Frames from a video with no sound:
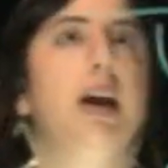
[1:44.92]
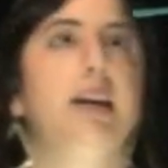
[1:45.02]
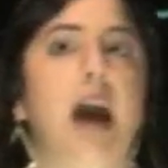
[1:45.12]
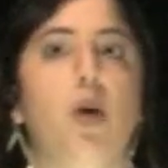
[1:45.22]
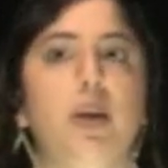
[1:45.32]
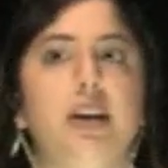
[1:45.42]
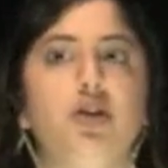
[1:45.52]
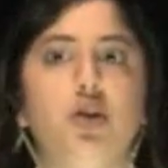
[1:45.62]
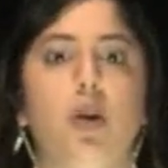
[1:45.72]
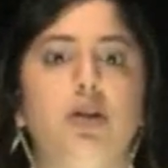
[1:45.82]
Now we
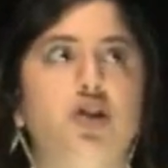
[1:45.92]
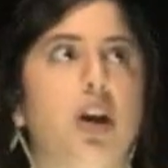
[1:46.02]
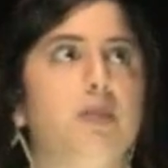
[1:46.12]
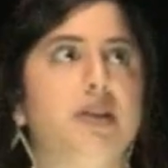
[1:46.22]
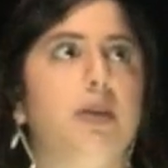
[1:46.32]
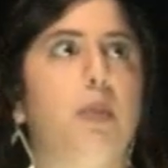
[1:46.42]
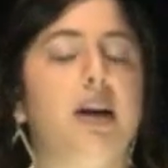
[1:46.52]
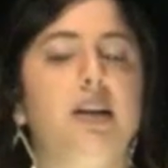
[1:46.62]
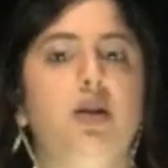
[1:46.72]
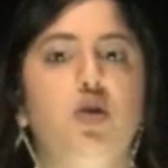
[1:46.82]
can do our jumps.
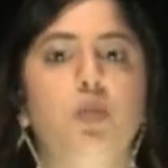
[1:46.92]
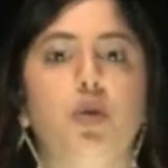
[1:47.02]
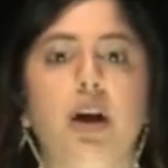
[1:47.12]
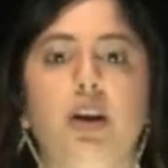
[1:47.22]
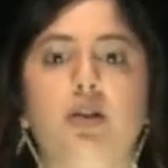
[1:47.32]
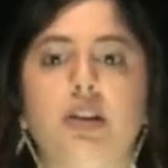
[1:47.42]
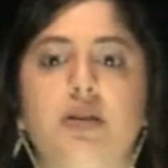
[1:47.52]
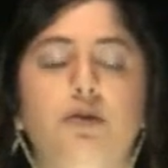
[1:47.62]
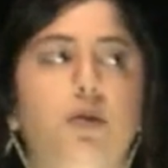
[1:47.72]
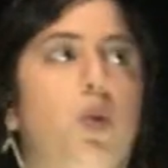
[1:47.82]
My numerator
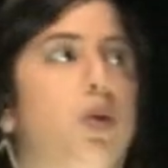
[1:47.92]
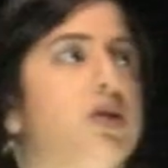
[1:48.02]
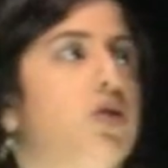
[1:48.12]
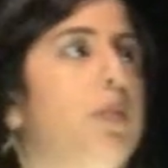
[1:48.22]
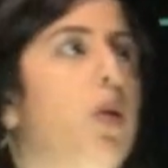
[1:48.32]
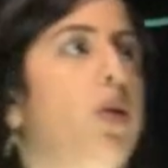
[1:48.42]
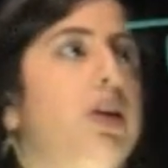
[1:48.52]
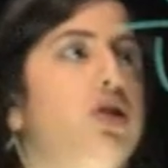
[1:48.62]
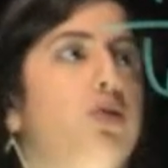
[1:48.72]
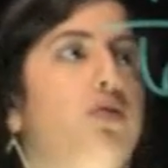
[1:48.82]
is 4, so I'm going
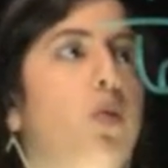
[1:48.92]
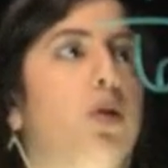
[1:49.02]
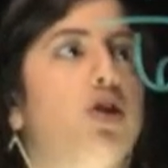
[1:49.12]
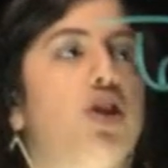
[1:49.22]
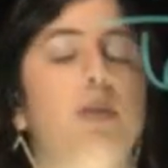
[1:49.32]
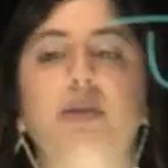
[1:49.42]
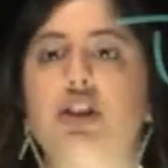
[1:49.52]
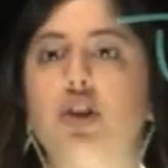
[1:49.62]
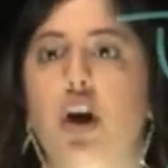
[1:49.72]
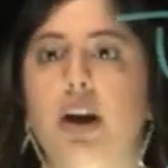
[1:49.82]
to do 4 jumps
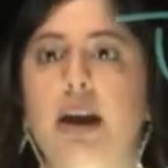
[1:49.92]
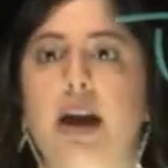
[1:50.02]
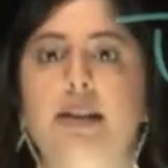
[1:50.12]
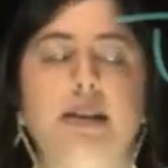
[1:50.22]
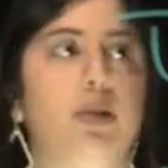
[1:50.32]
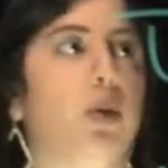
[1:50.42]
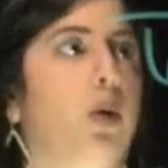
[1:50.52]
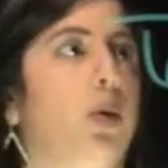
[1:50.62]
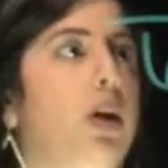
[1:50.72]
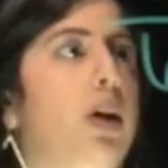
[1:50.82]
starting at 0.